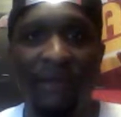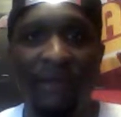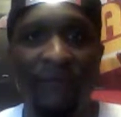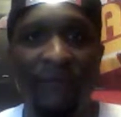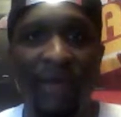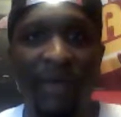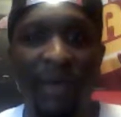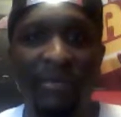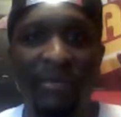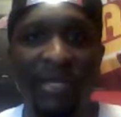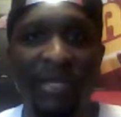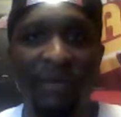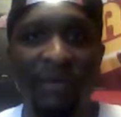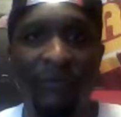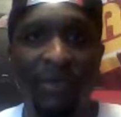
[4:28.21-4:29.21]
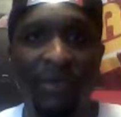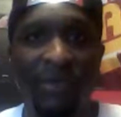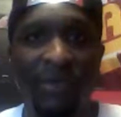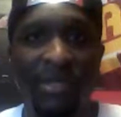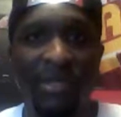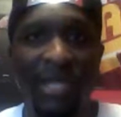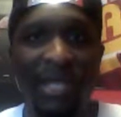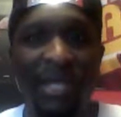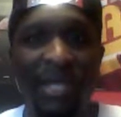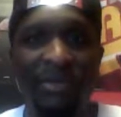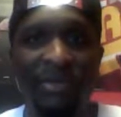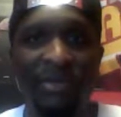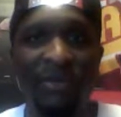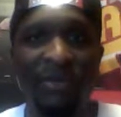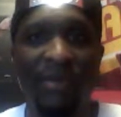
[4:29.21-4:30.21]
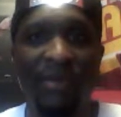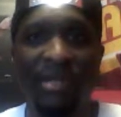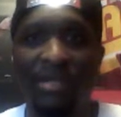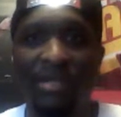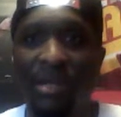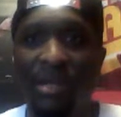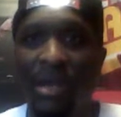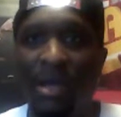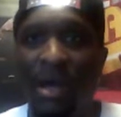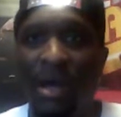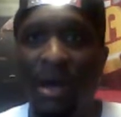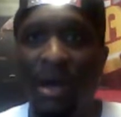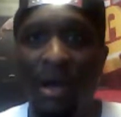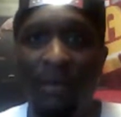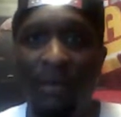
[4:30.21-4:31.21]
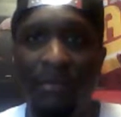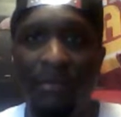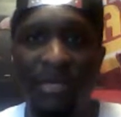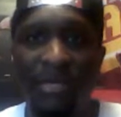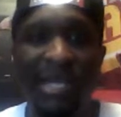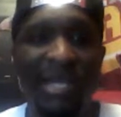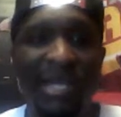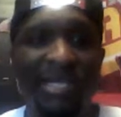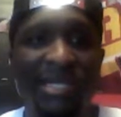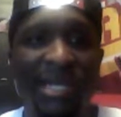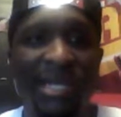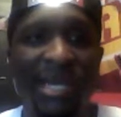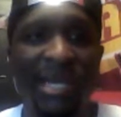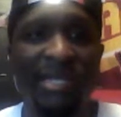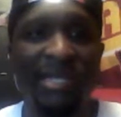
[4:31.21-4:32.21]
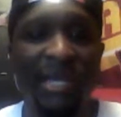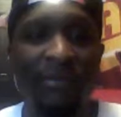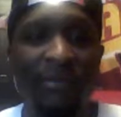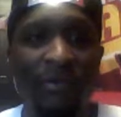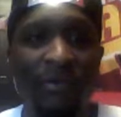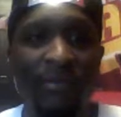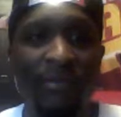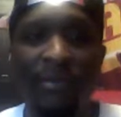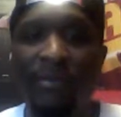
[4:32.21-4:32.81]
from the USA Olympic scrimmage. He got his legs under him.